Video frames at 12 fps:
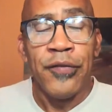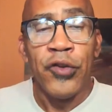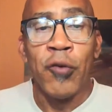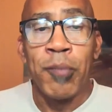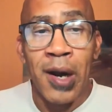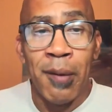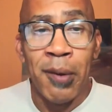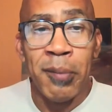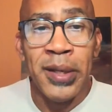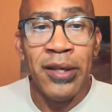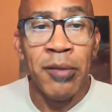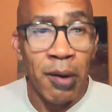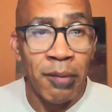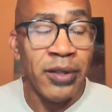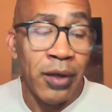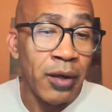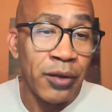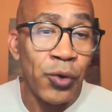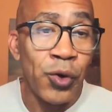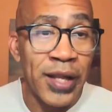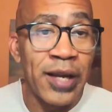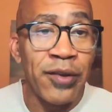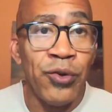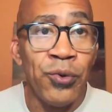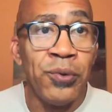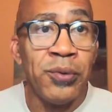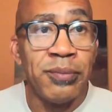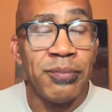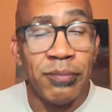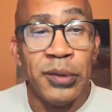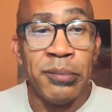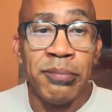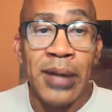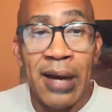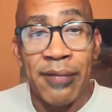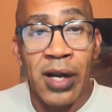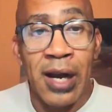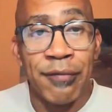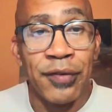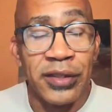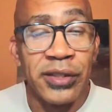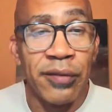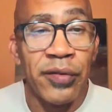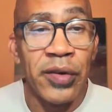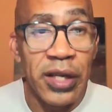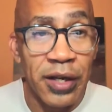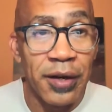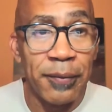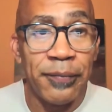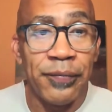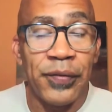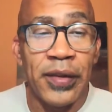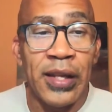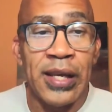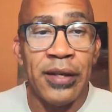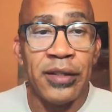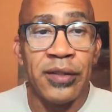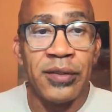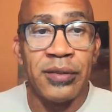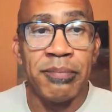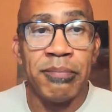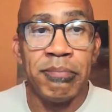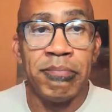You probably all know that we have a conference every year, and it's